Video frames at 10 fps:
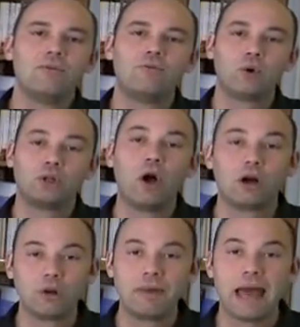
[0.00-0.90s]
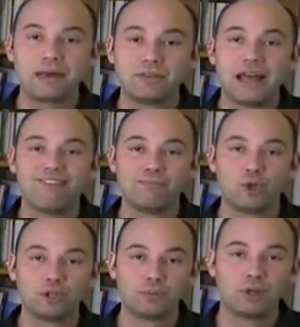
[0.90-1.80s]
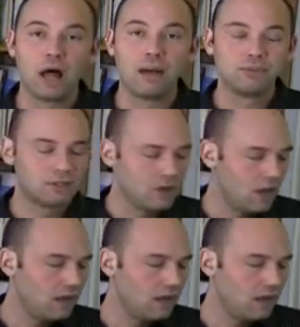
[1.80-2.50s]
for longer paths that have multiple hops.